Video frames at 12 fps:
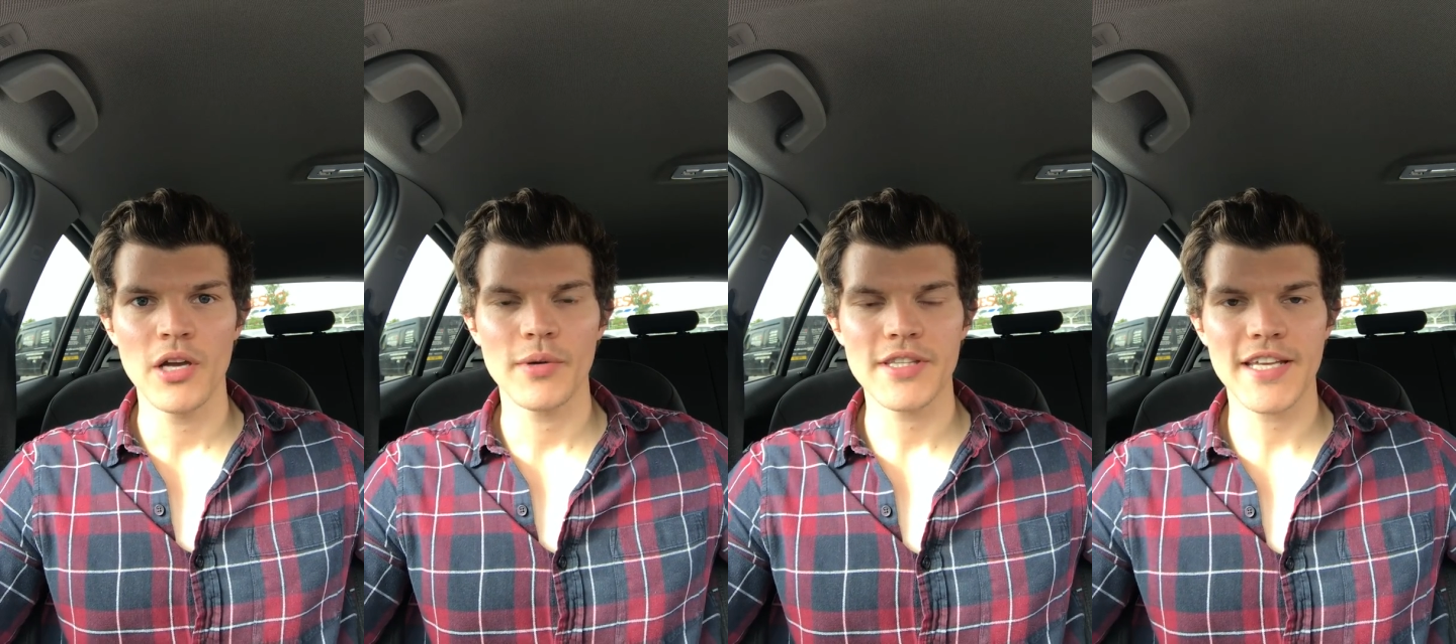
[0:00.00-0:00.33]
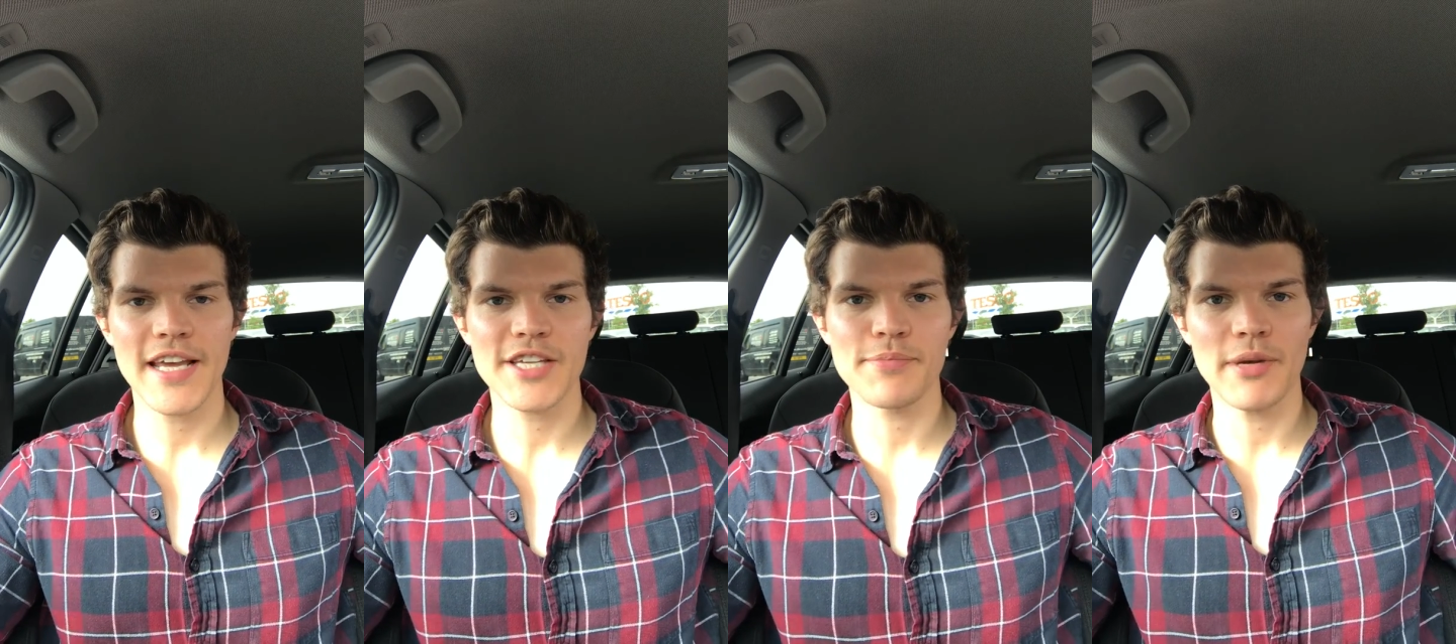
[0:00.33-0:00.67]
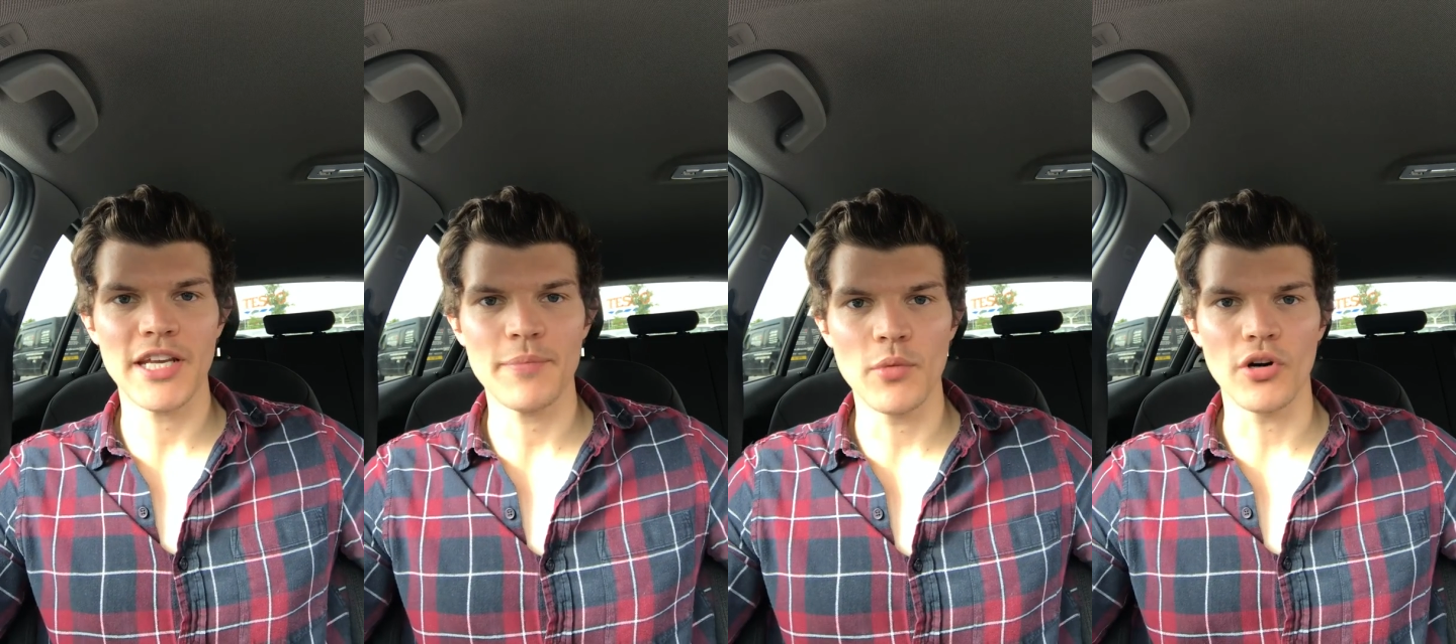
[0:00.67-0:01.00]
with today's
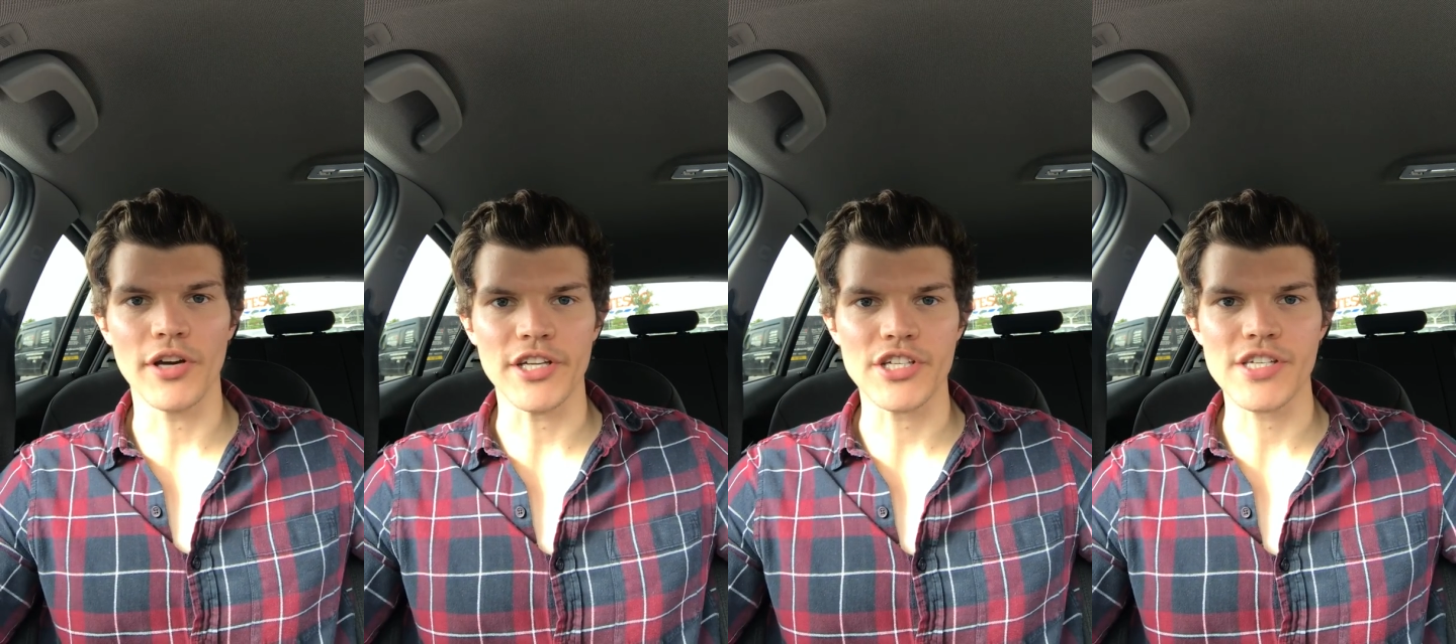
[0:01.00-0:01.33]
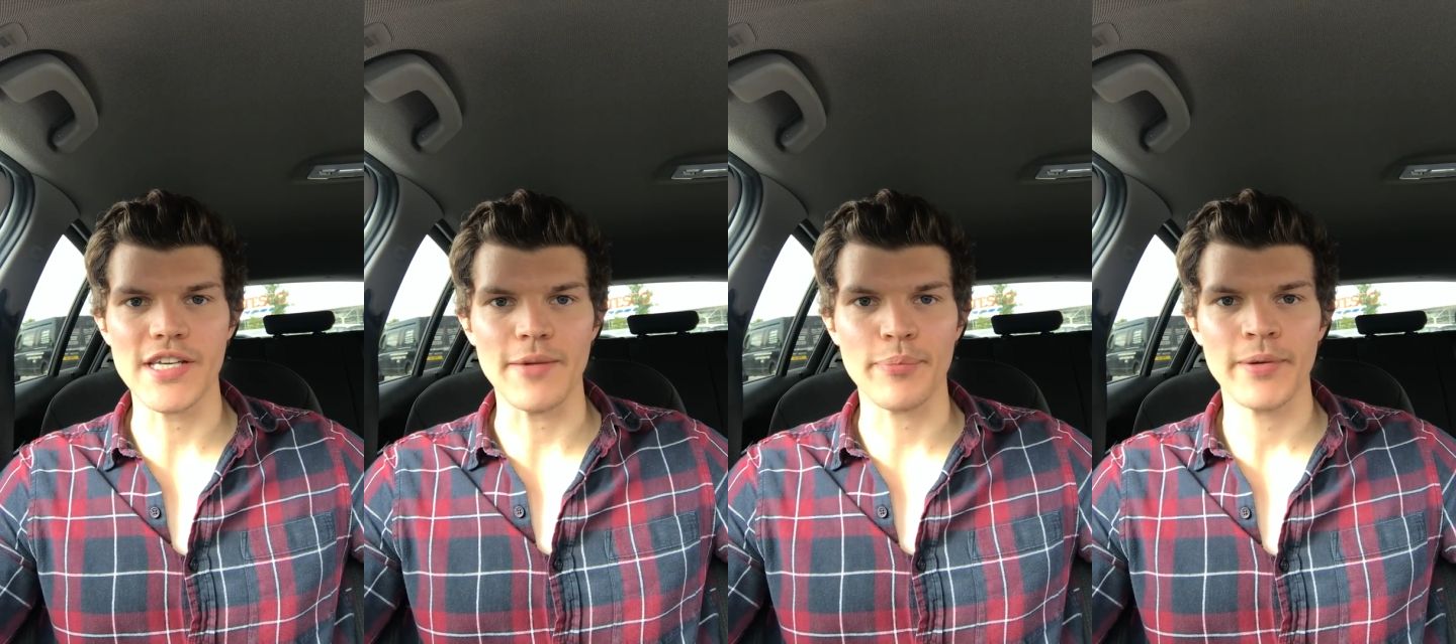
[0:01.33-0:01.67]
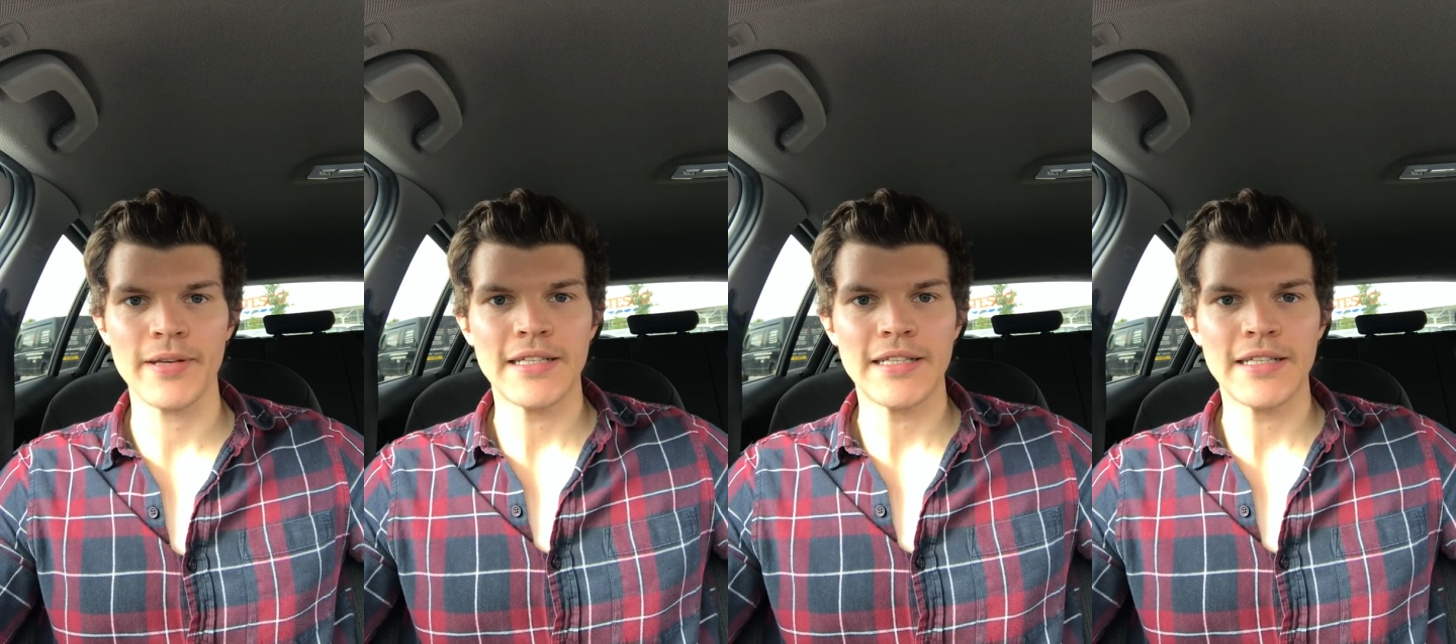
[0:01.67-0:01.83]
mini mortgage tip.